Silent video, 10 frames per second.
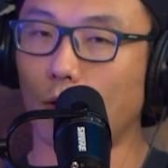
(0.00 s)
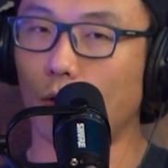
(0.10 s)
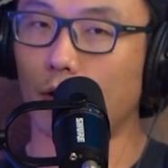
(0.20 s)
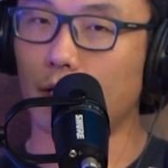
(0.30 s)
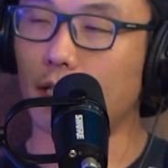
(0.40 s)

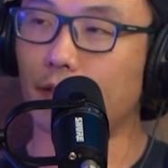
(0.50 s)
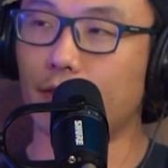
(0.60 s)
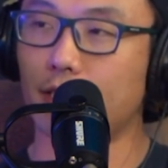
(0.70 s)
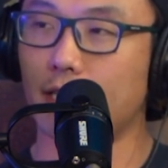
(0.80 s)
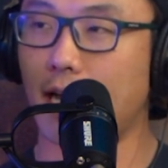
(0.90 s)
Or
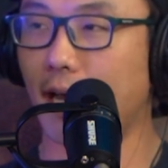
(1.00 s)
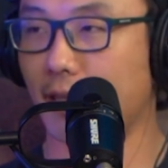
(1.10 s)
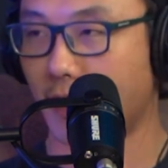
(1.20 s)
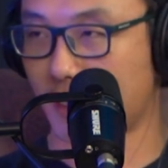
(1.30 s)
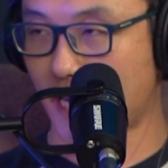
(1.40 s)
even
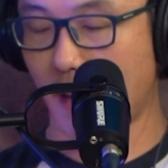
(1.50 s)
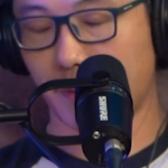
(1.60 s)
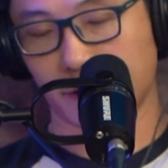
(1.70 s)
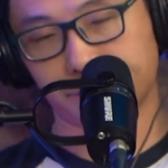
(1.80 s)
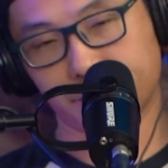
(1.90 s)
denying that it's
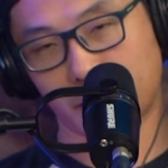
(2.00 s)
happening.